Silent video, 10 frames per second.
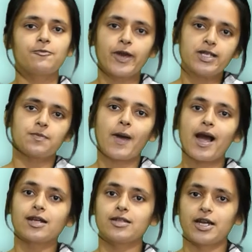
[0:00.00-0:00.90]
face
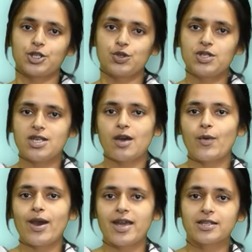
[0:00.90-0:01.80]
pack that you
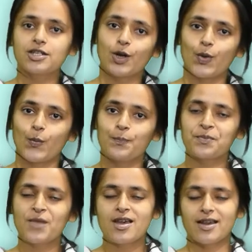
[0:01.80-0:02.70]
DIY at home.
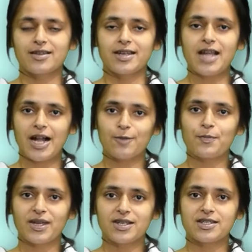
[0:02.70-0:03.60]
It can
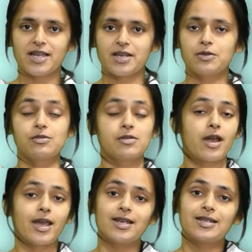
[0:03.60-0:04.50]
help maintain
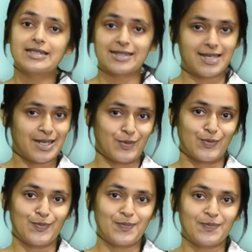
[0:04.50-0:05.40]
great
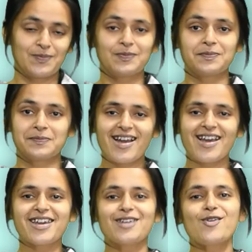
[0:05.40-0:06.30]
skin.
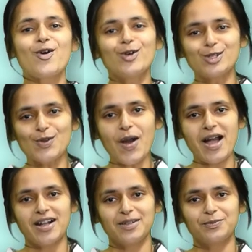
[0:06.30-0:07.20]
It can also
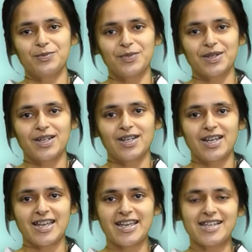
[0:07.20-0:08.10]
help
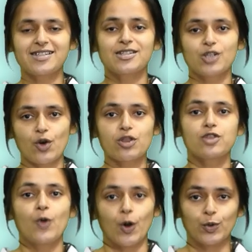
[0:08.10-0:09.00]
ease sore
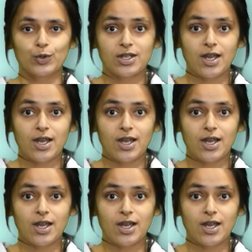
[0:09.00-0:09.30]
throat.